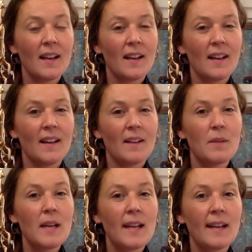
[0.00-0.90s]
I
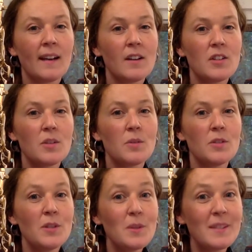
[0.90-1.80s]
really encourage you to
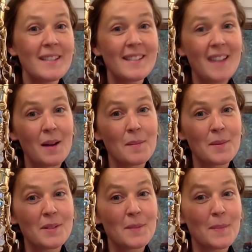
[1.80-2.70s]
use this time
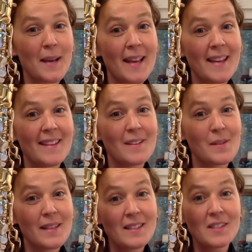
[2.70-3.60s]
to play your
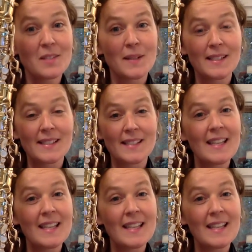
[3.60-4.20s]
instrument,